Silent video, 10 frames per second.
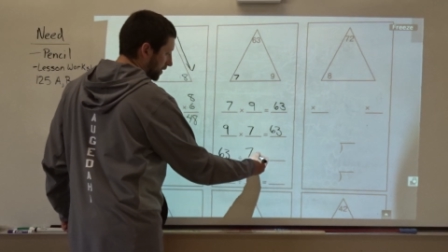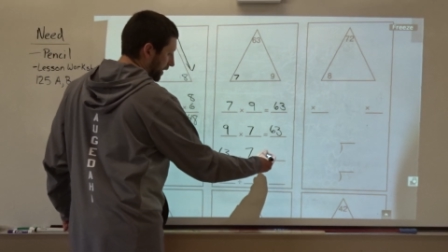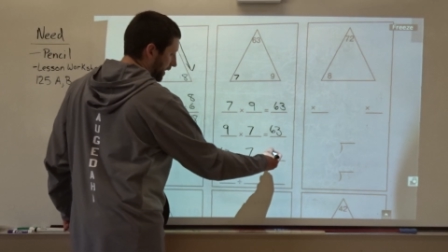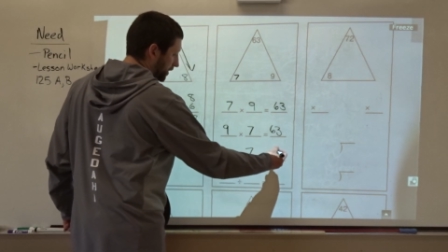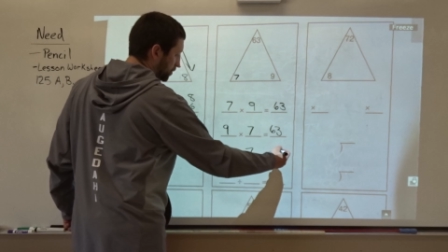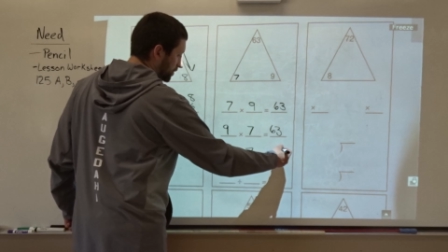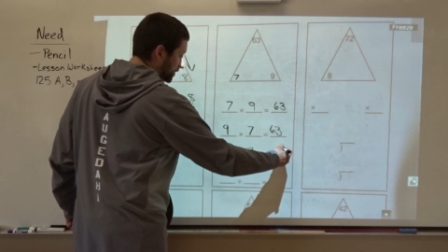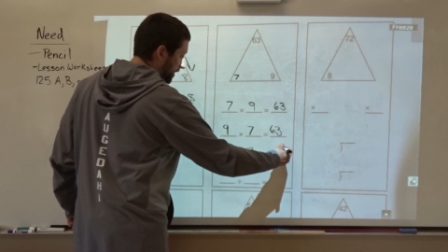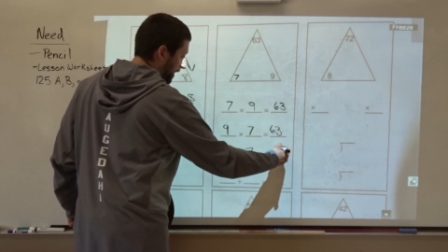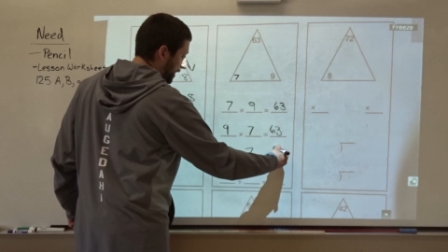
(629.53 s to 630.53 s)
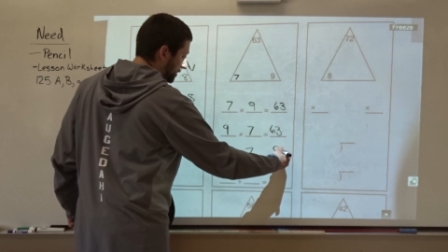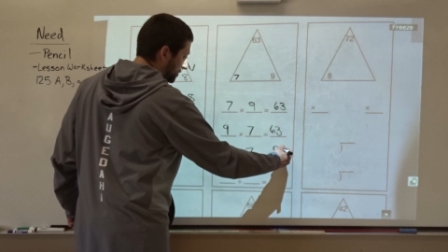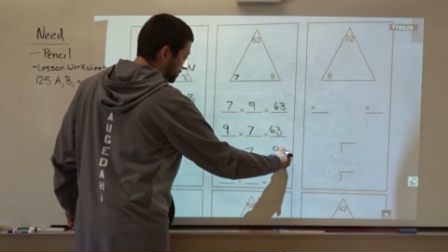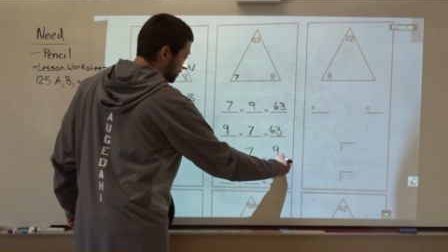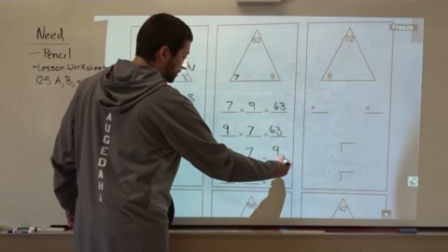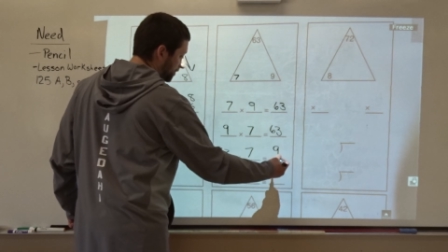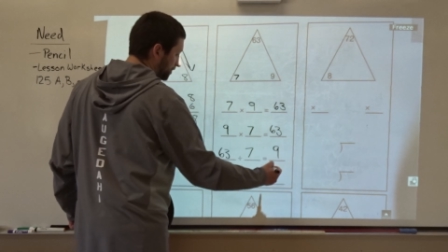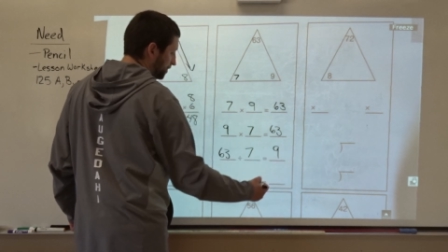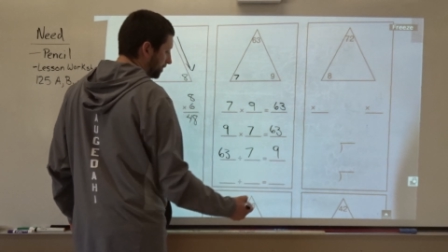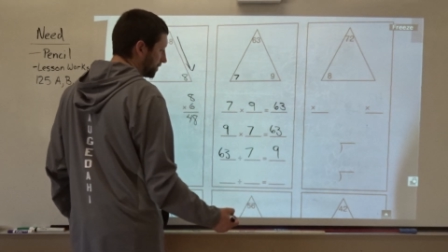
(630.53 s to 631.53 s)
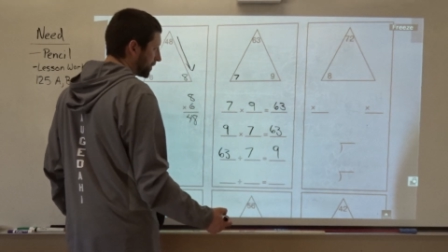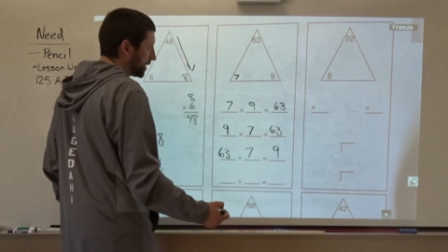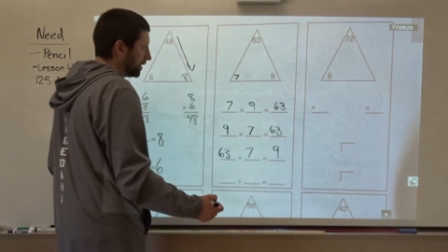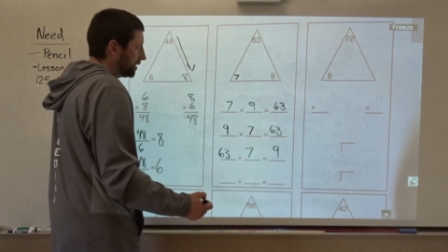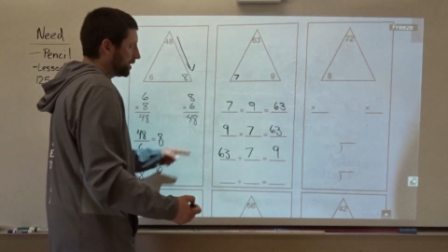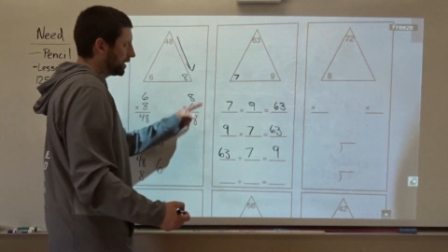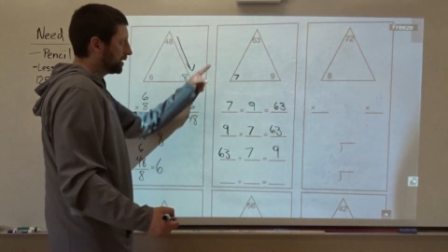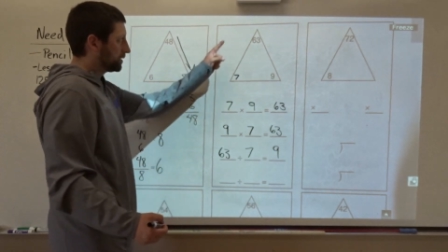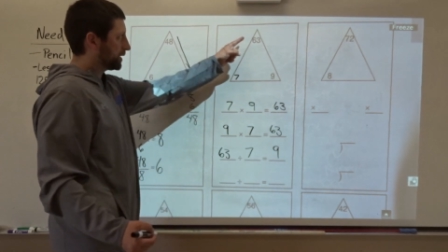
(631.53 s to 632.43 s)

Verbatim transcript: That equals 9. And